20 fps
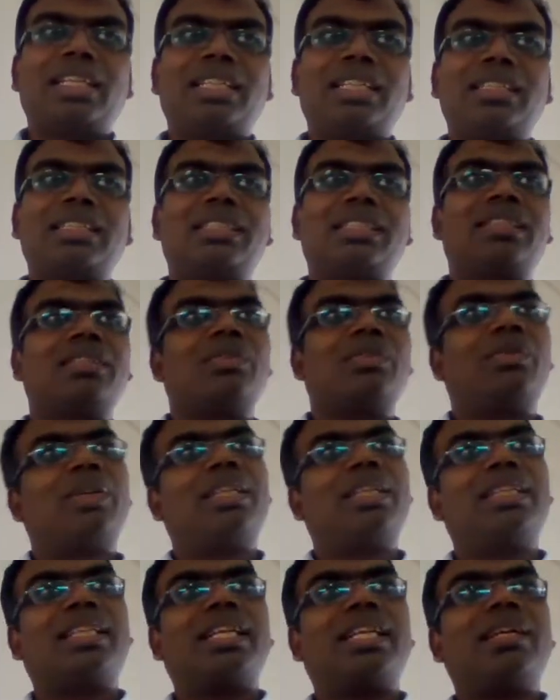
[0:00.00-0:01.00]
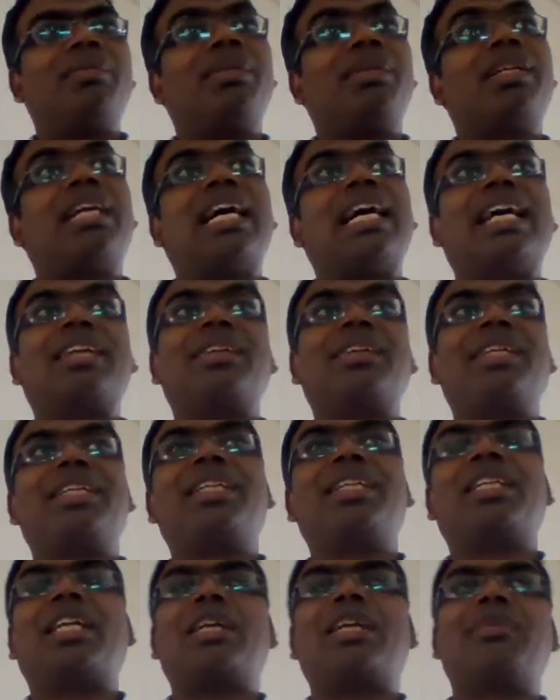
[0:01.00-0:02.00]
That is one thing, but
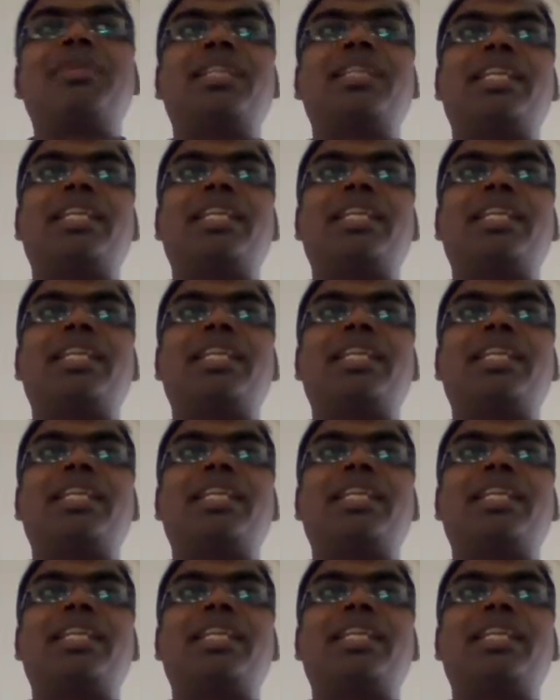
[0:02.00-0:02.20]
activated